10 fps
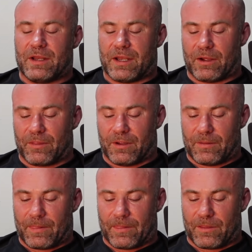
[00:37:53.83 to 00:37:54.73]
Now
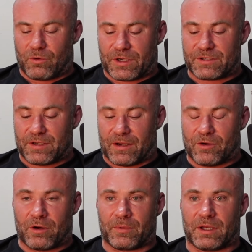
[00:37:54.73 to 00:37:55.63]
the question I
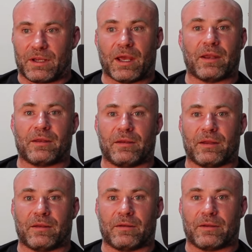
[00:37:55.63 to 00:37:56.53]
know I'm going to get,
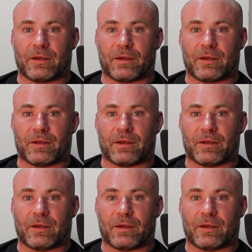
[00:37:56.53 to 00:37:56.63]
and